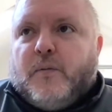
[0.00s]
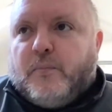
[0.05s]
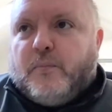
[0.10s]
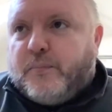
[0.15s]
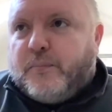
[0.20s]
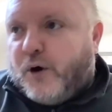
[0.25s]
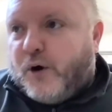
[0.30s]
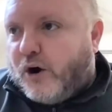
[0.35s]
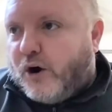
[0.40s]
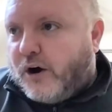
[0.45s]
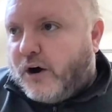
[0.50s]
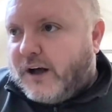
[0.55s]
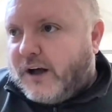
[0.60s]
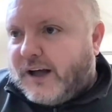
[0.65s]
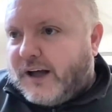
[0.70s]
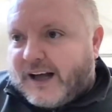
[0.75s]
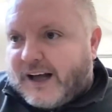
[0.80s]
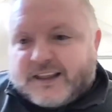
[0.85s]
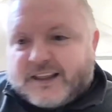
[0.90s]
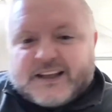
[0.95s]
But
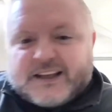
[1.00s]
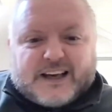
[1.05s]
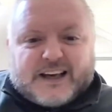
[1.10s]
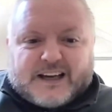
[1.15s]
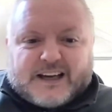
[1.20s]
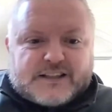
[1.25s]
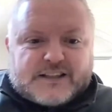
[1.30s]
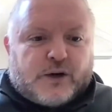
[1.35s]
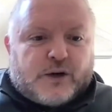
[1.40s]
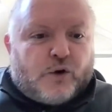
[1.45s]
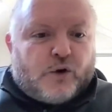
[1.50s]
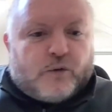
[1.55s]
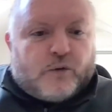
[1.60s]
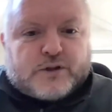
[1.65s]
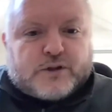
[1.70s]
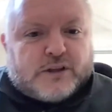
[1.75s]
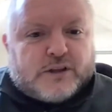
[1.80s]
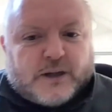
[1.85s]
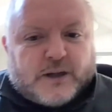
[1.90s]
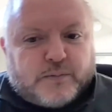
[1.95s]
I think it is an
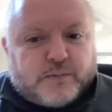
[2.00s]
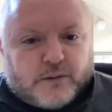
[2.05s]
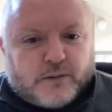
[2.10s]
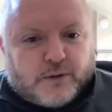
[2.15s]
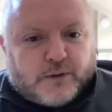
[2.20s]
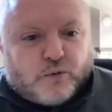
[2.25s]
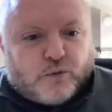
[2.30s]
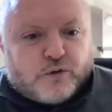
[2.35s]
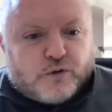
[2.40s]
option to play with no